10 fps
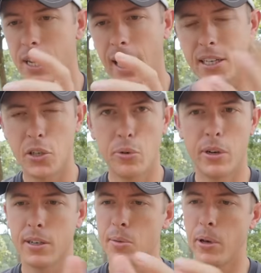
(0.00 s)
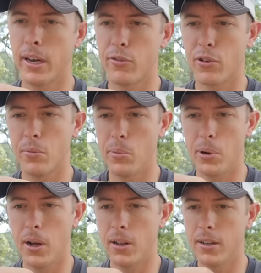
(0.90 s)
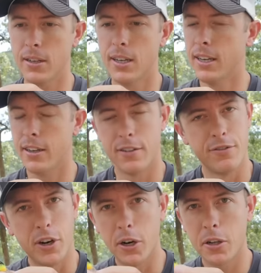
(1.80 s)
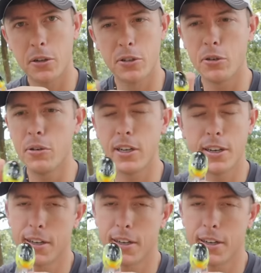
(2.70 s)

as you would expect from Rapala. Very little tuning